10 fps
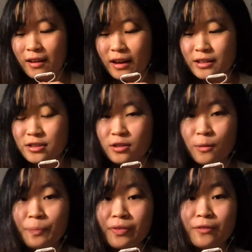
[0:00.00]
And so,
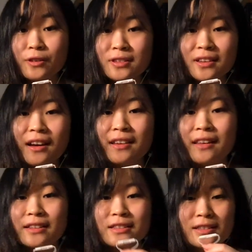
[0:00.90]
firstly, I'd
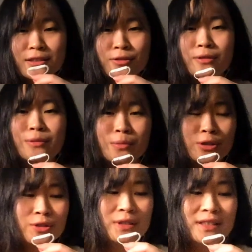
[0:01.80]
like to disagree with what
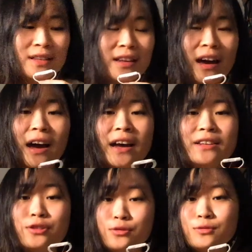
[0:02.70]
Judy said. I
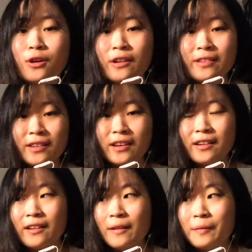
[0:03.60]
do not think
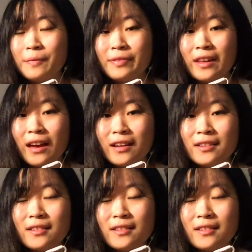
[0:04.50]
that,